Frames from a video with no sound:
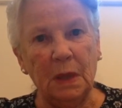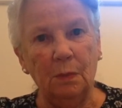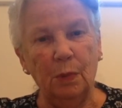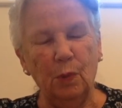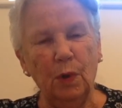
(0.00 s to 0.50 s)

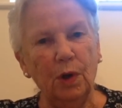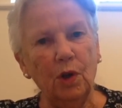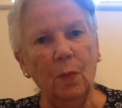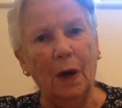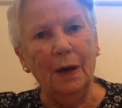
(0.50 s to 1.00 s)
But what you
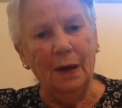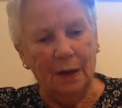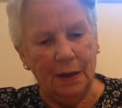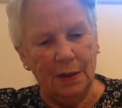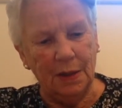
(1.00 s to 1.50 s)
might
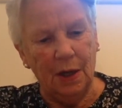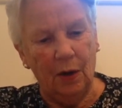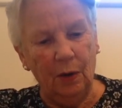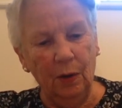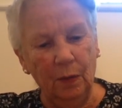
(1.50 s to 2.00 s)
like to know